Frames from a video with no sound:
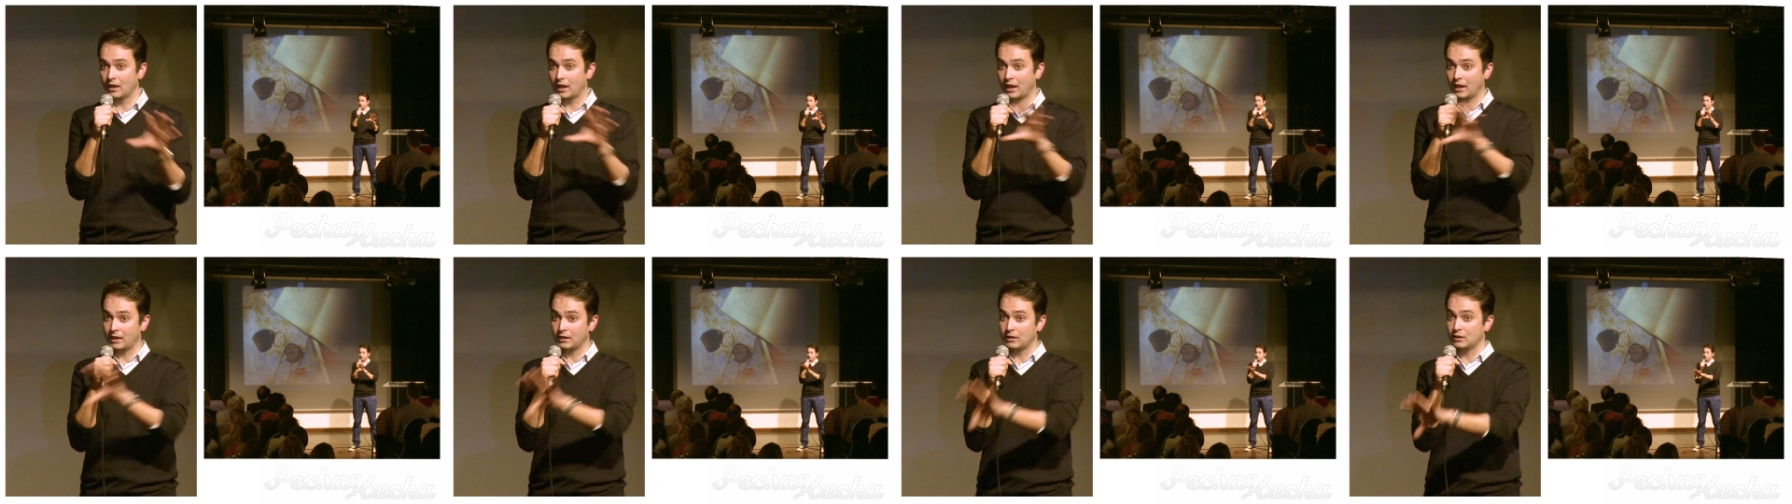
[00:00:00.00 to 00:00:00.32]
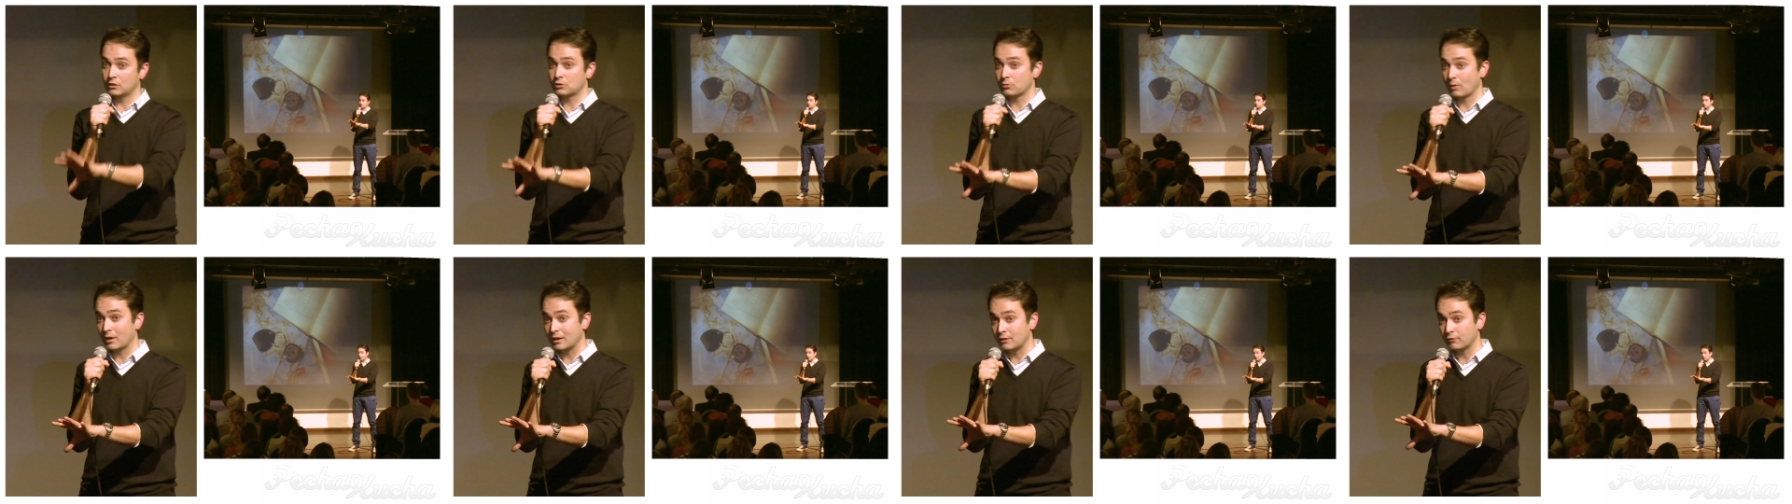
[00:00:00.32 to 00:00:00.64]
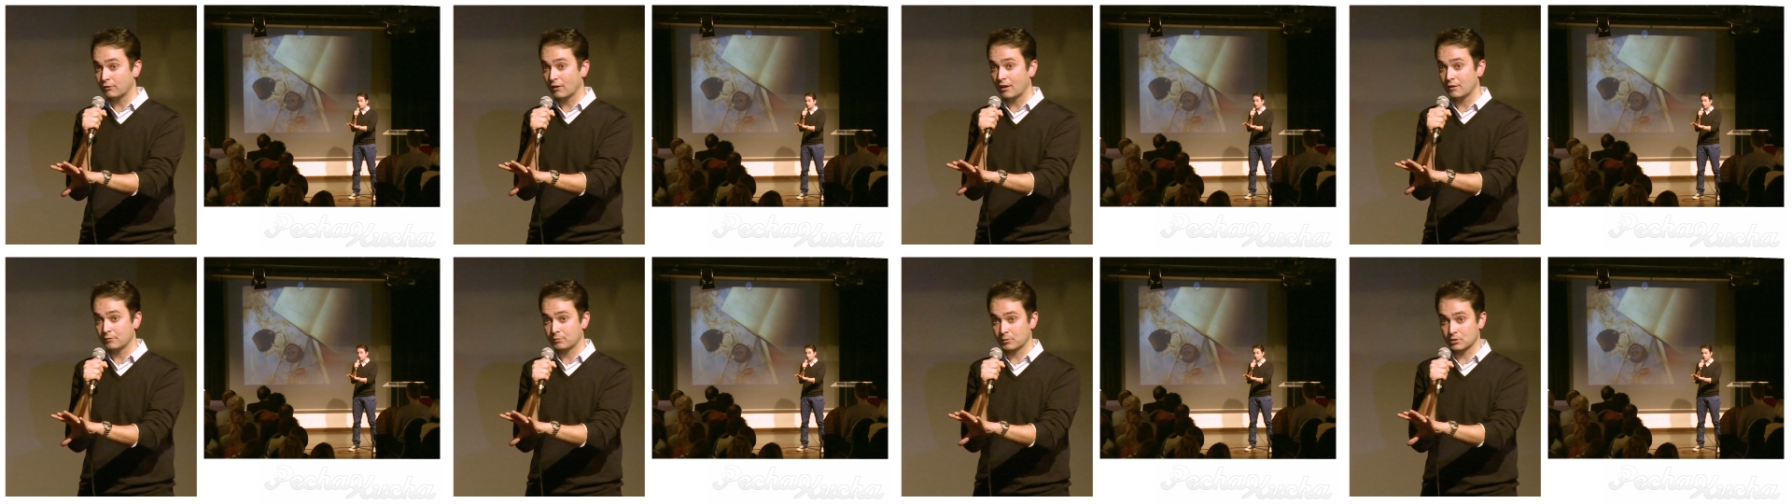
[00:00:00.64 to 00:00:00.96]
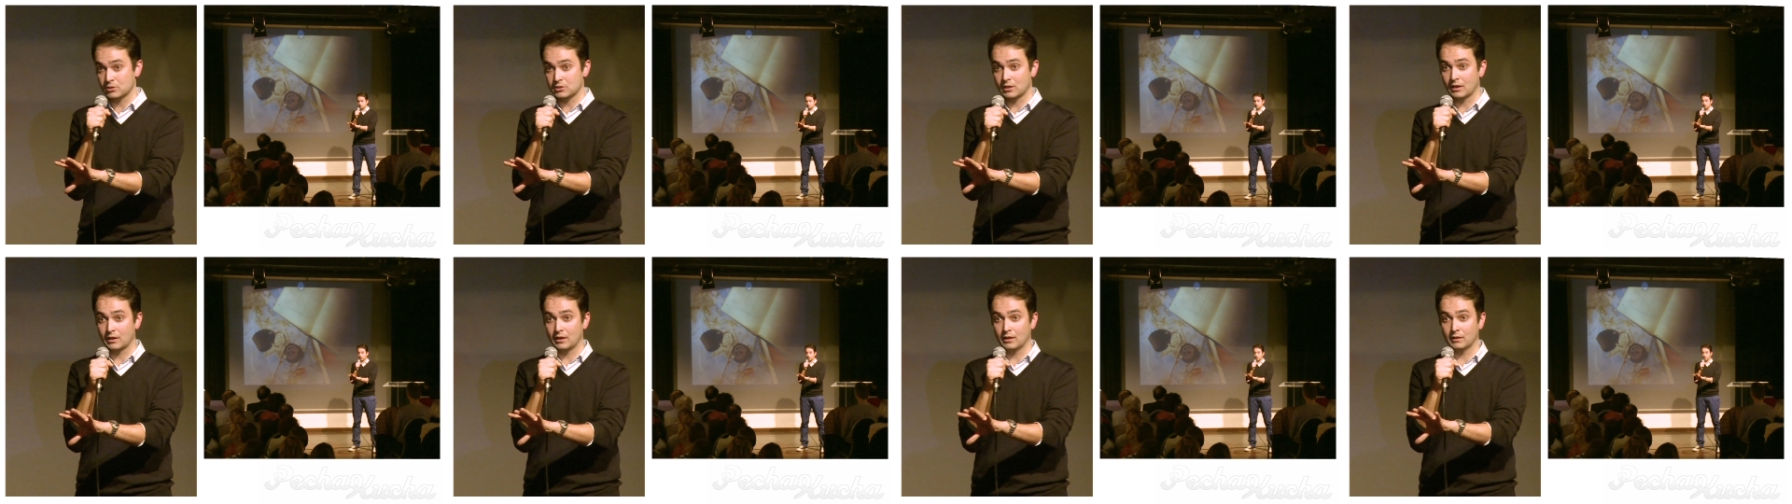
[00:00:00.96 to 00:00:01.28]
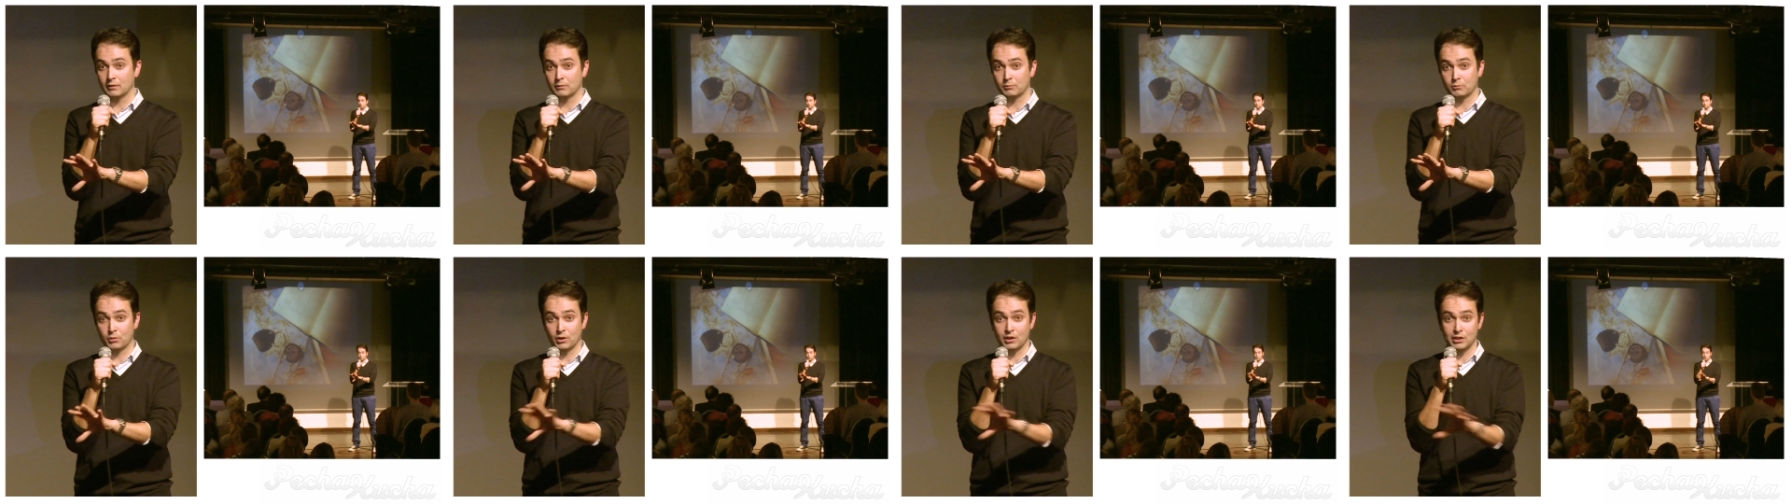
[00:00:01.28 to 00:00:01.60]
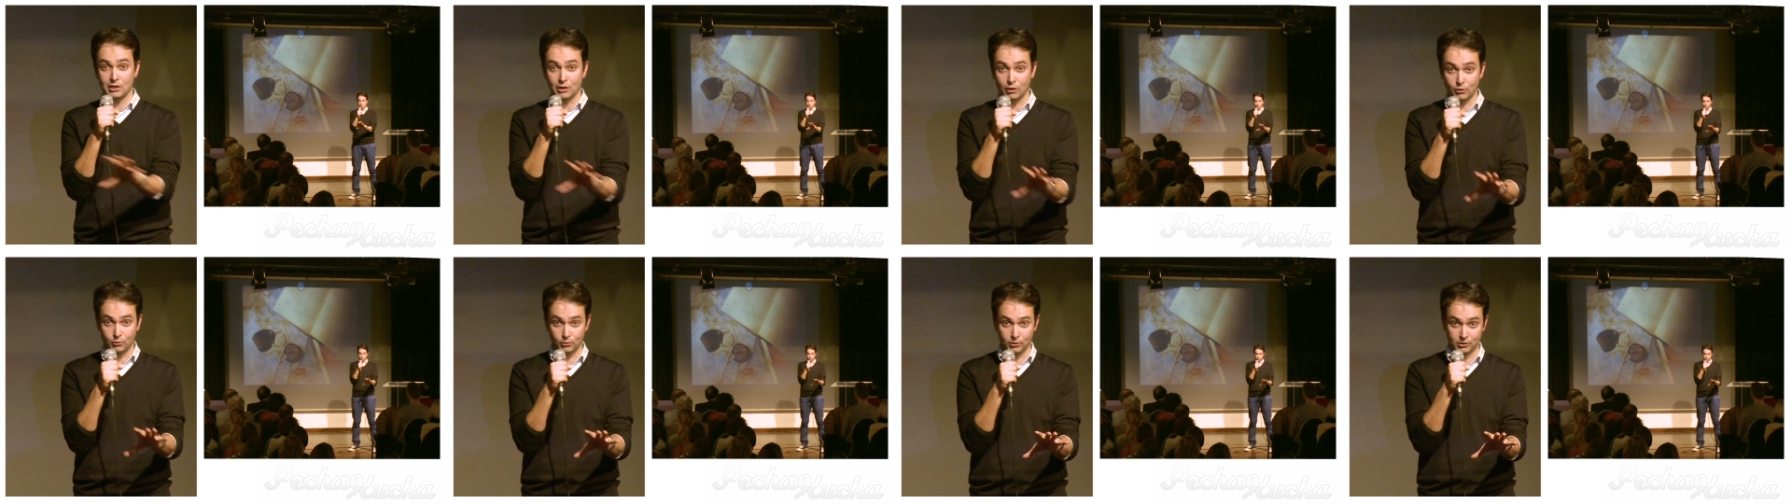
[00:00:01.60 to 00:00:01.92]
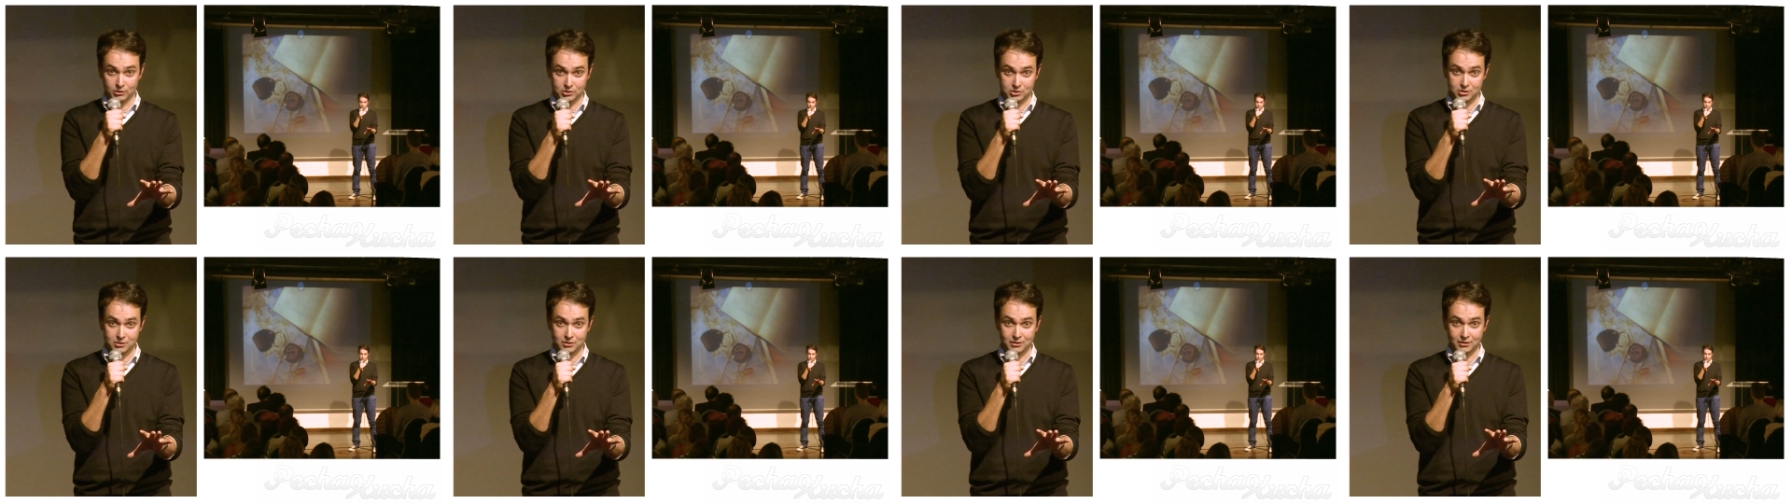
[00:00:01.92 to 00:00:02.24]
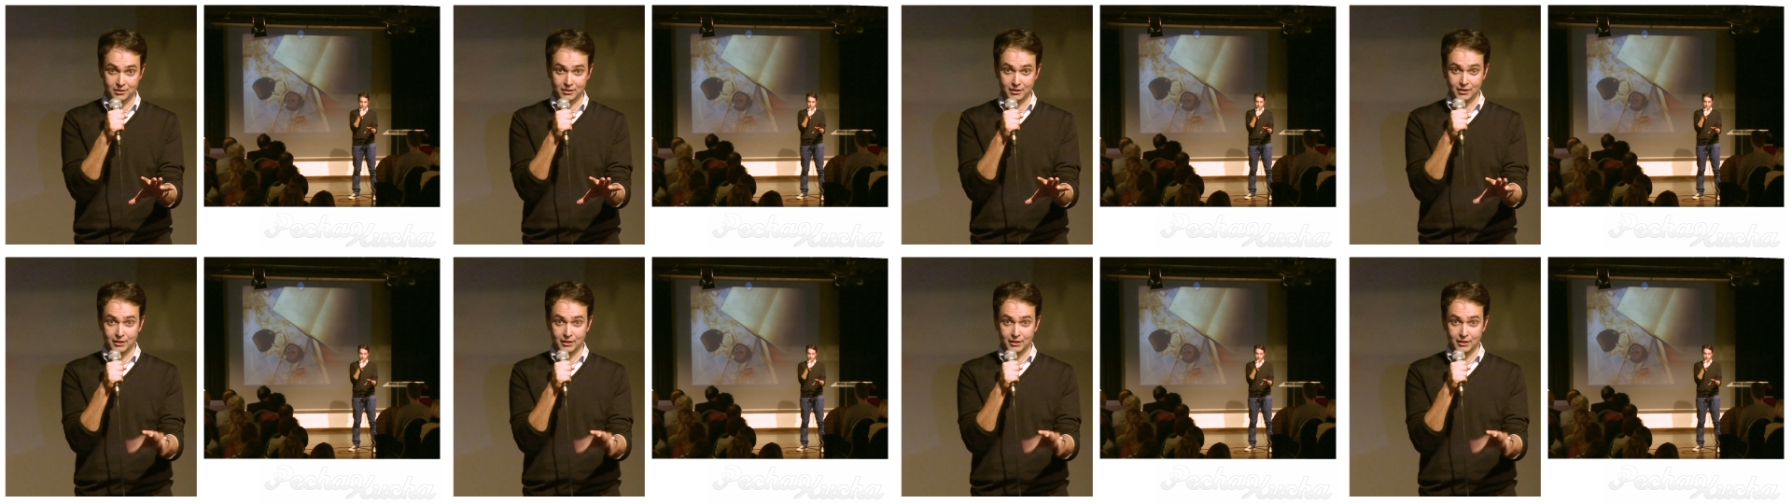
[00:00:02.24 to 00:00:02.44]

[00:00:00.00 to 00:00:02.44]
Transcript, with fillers: and twenty-five percent are pretty clueless.